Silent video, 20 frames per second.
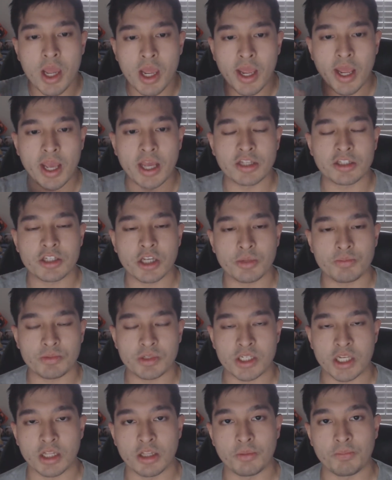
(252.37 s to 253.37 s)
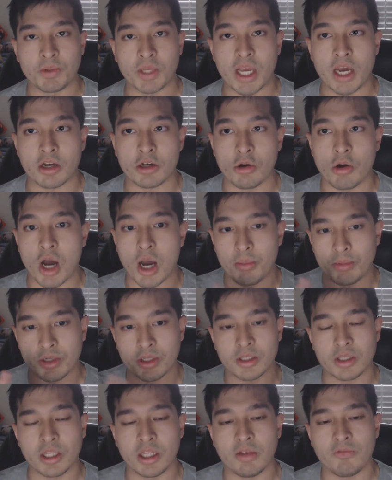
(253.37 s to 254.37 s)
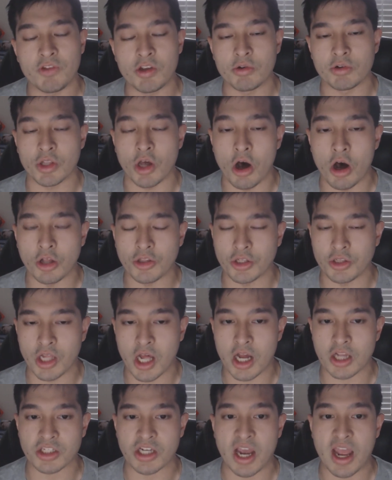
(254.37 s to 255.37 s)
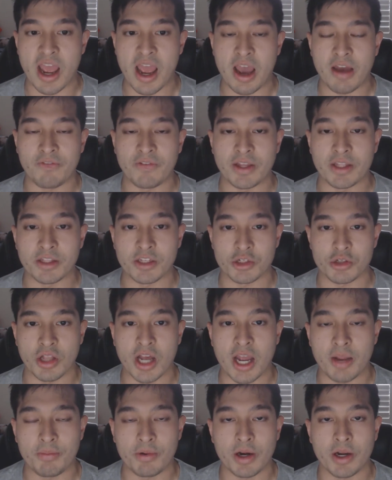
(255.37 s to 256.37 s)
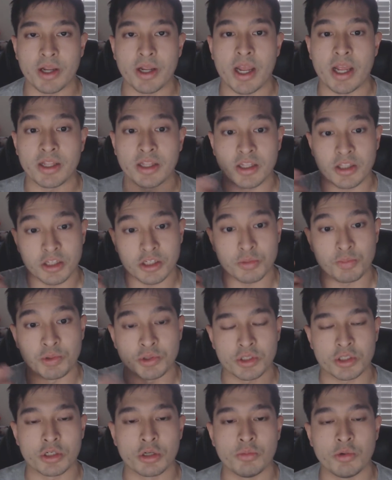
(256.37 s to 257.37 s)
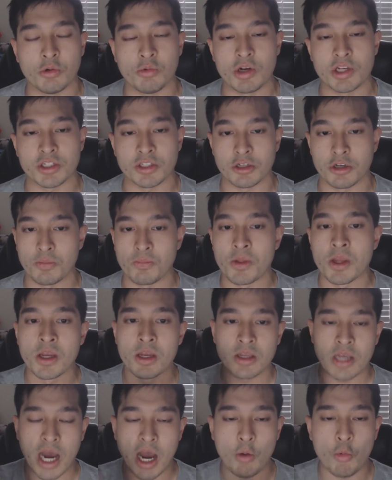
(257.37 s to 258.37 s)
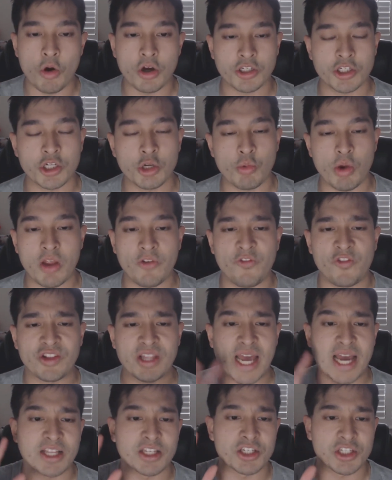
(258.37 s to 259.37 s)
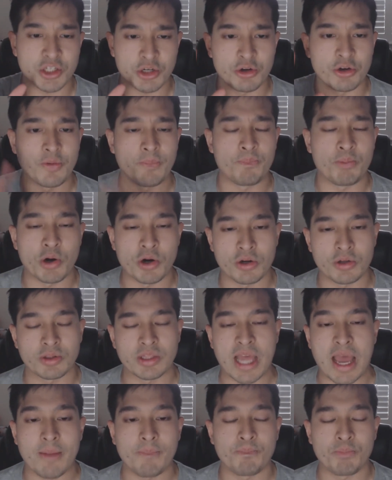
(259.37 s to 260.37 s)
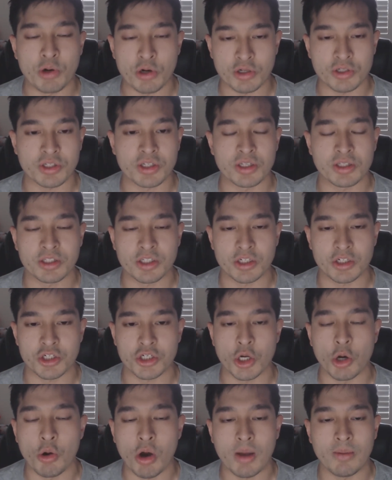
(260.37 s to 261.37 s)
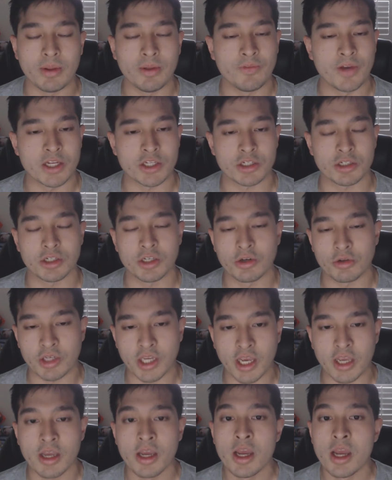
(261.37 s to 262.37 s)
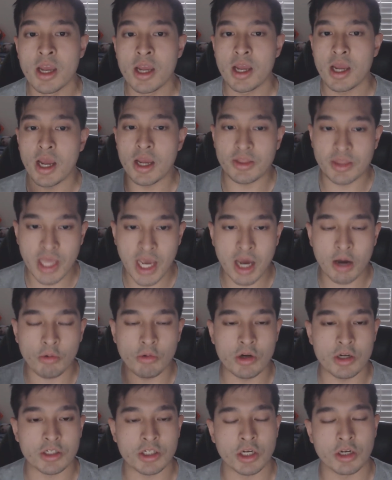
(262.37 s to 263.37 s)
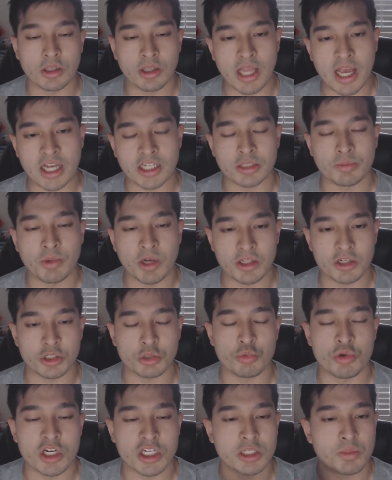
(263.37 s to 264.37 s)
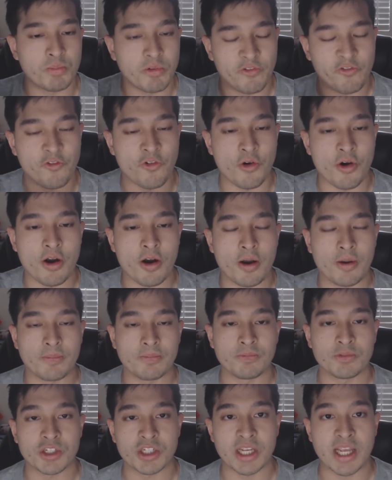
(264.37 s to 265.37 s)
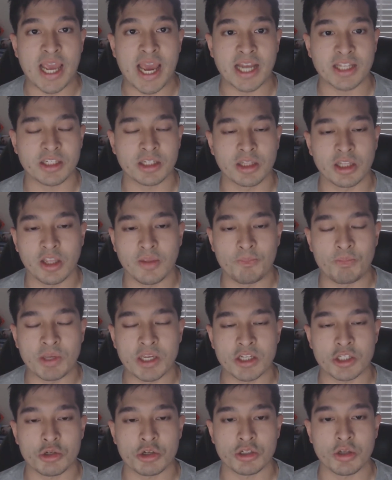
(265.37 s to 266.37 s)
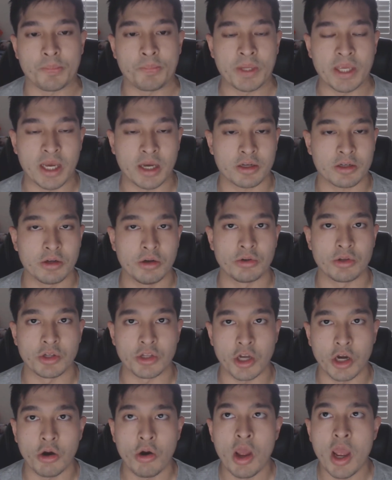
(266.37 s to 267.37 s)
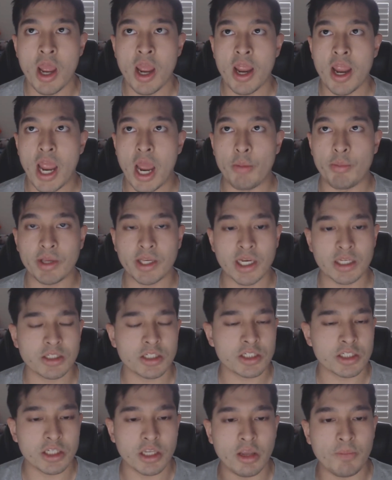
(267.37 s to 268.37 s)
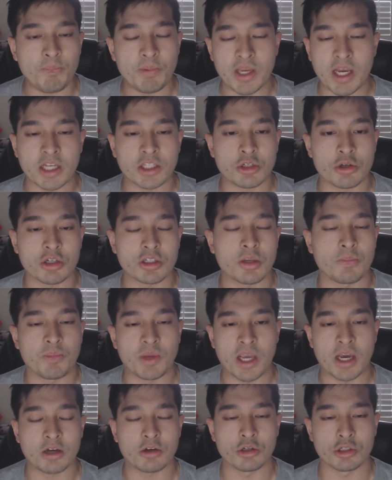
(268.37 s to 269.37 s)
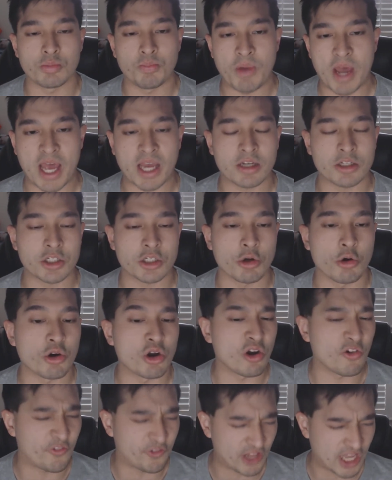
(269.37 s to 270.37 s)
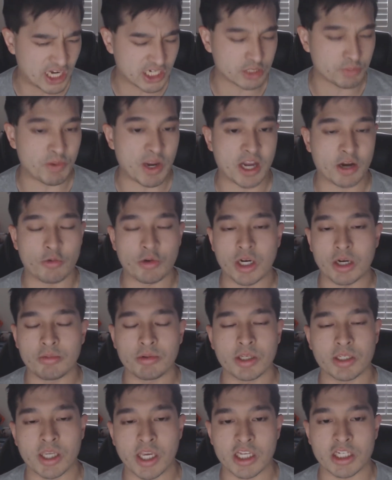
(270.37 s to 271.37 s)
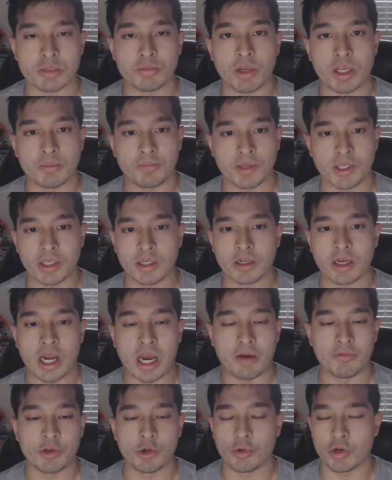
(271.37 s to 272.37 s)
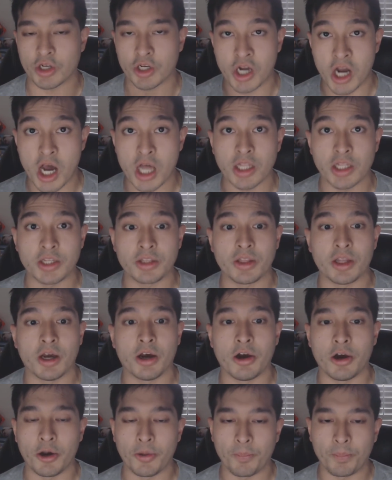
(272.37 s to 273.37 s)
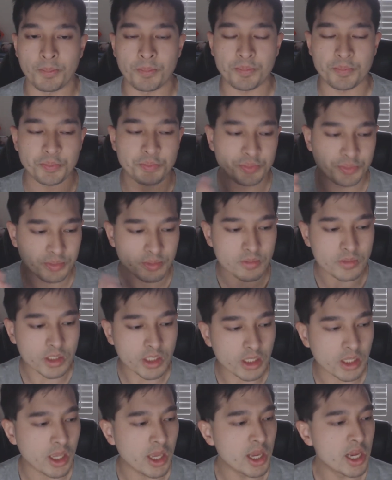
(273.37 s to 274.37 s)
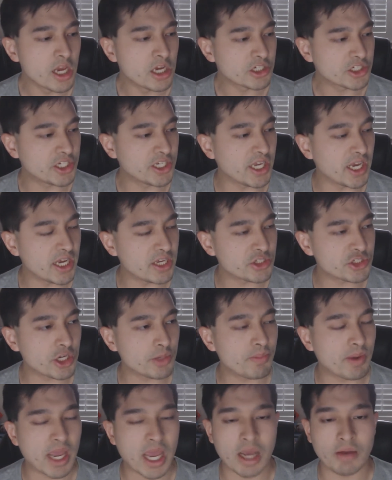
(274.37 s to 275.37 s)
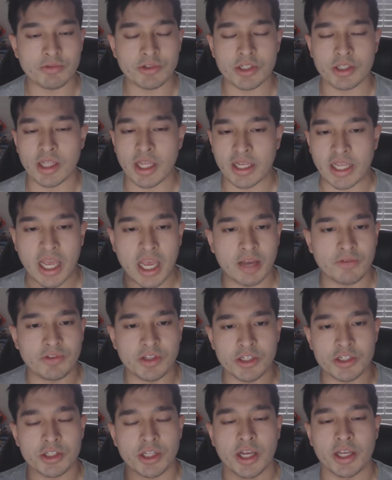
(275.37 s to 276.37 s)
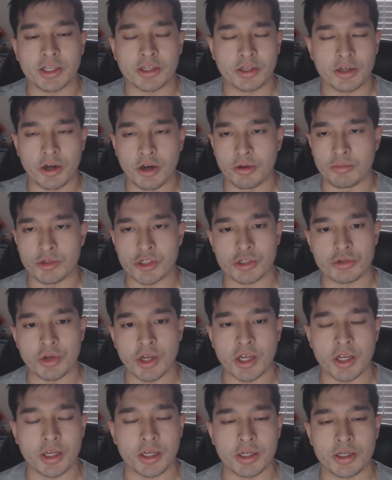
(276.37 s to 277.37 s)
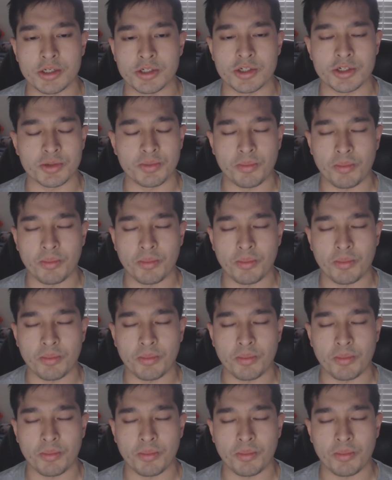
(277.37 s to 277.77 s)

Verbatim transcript: ends up telling Beako, I'm going to leave you with all the knowledge I have in this library and in this Tomb of Wisdom. I want you to wait for that certain per that person to show up eventually, okay? And that was her last mother's wish before she had to leave Beatrice or Beako, you know? And we get to see Beatrice and Beako's backstory or flashback, whatever the case may be, how we want to call it. Um, she ends up having to like have these like um strange